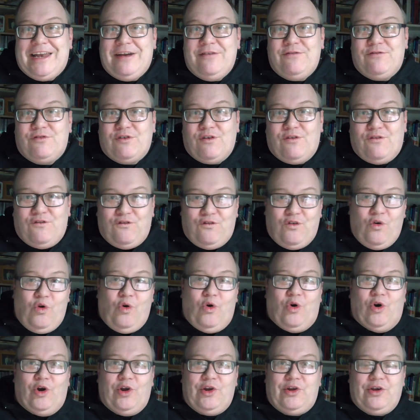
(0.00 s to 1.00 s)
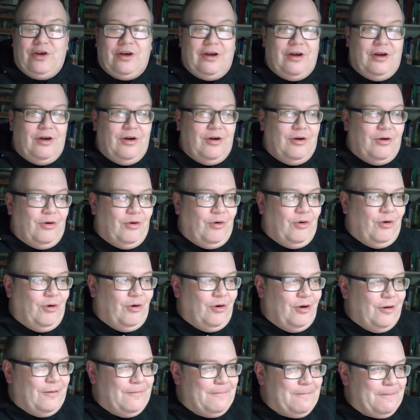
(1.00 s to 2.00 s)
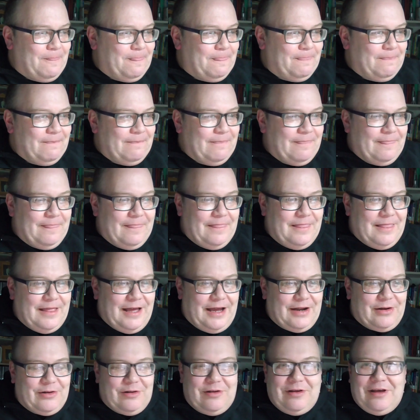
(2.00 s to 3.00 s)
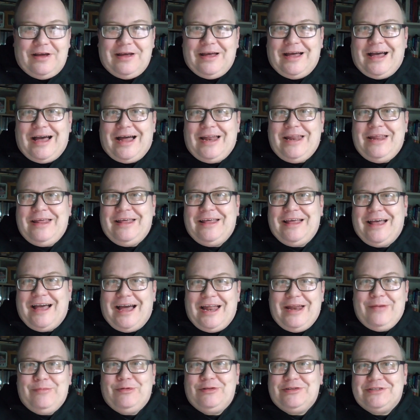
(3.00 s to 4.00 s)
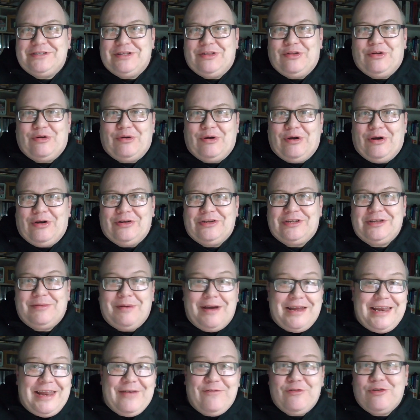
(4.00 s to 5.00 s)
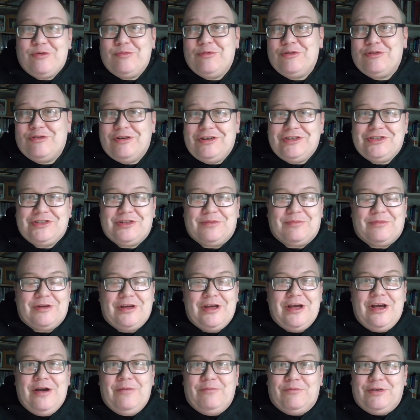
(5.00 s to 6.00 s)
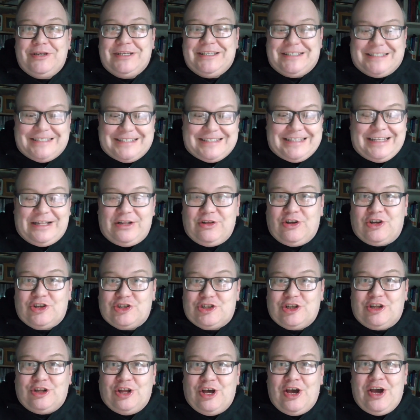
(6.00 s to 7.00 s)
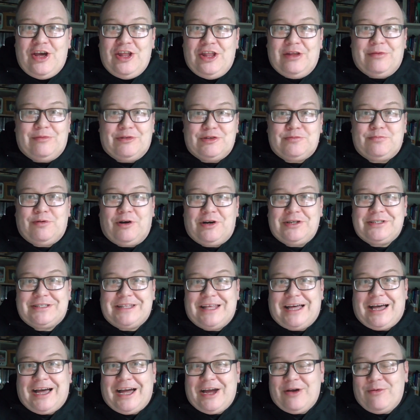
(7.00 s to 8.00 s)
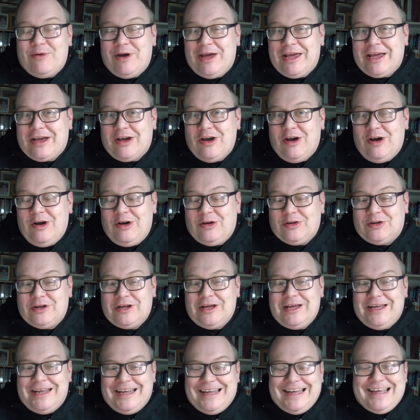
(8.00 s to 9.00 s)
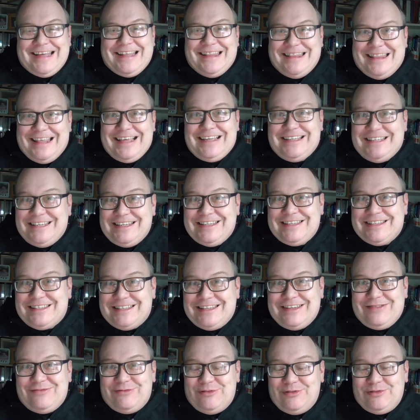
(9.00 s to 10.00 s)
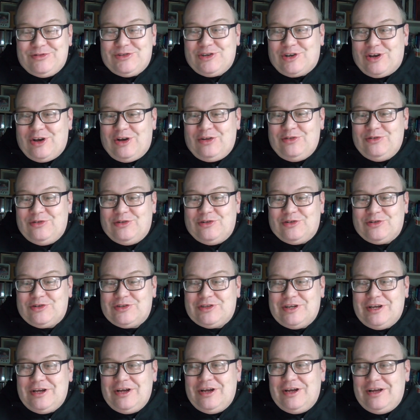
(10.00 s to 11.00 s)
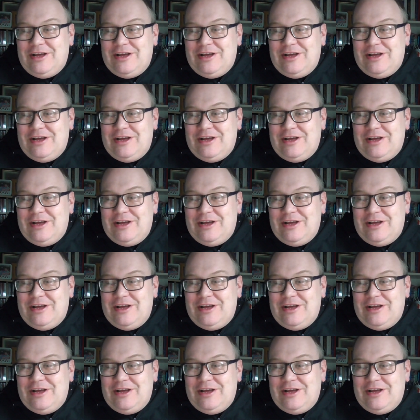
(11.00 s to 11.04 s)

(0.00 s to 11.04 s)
for a Ford or I don't know, animals in the road. You might never come across them, but you still got to learn them as part of the highway code. This is rules of conduct.